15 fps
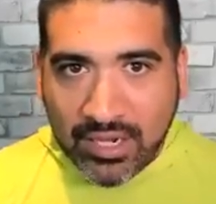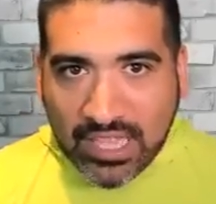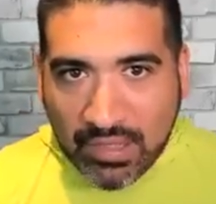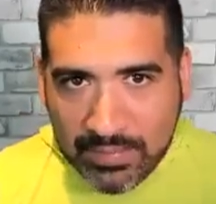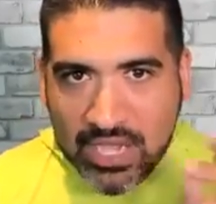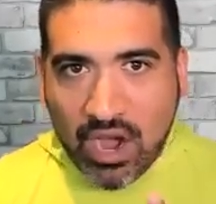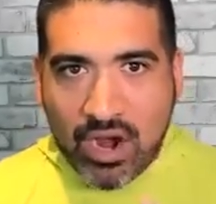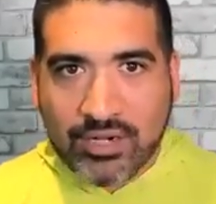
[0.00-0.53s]
Give
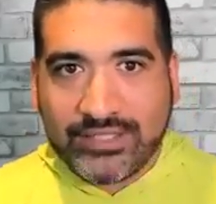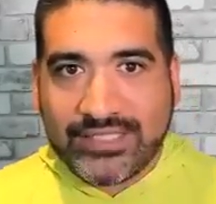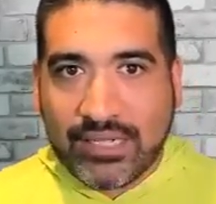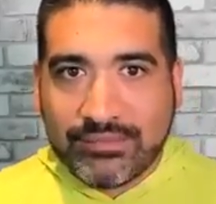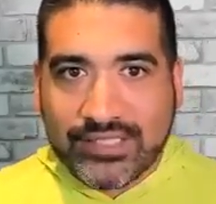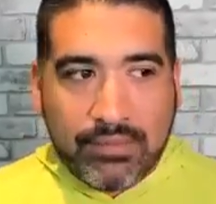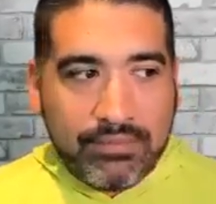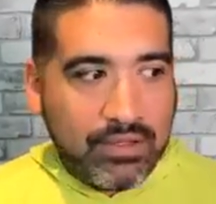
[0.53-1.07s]
me a hard
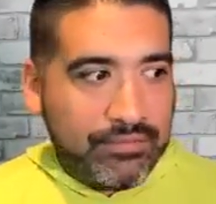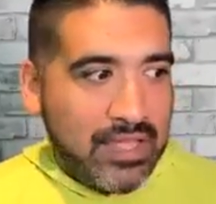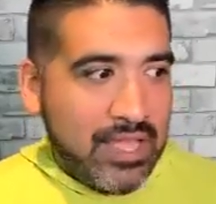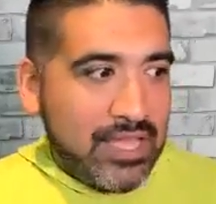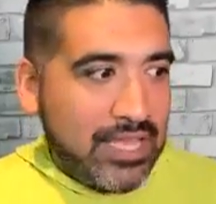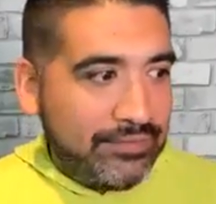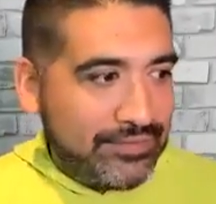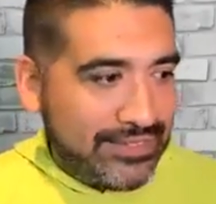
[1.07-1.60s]
thumbs up
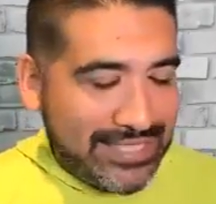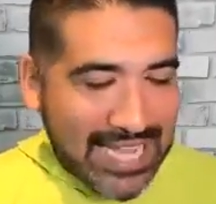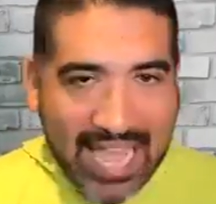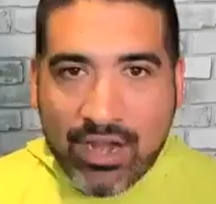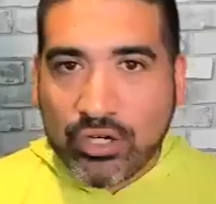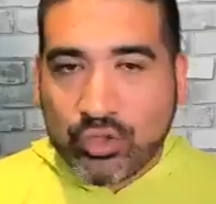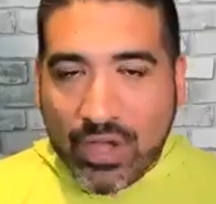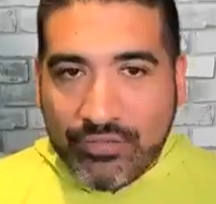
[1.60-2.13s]
if $10
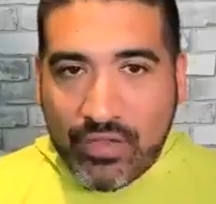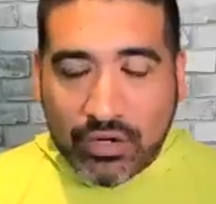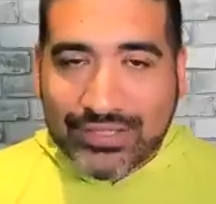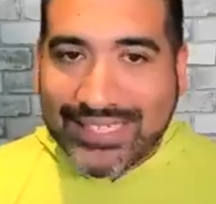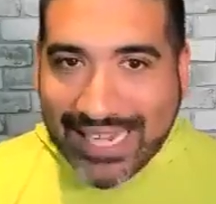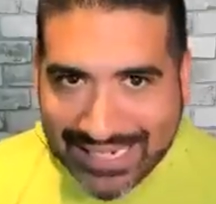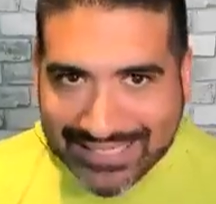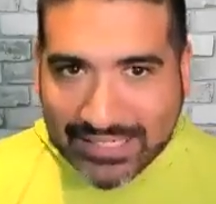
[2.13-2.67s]
or
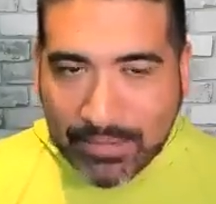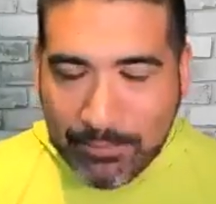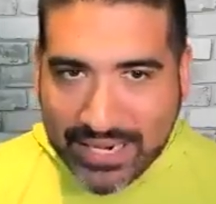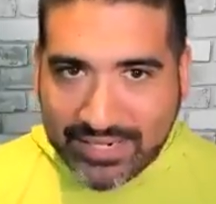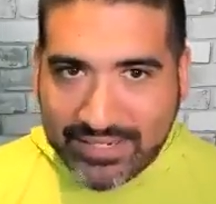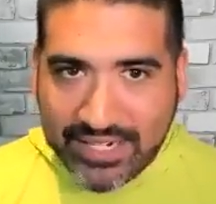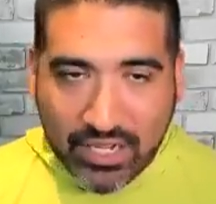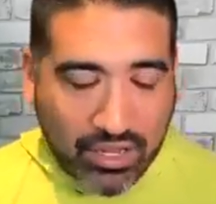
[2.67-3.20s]
$12 is a
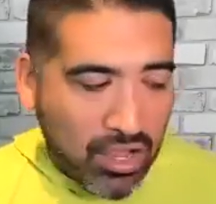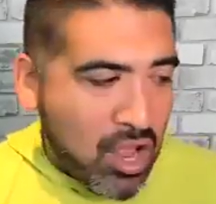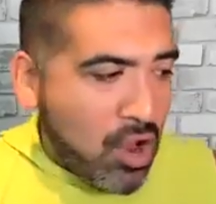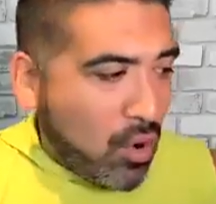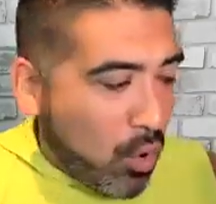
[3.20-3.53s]
big deal,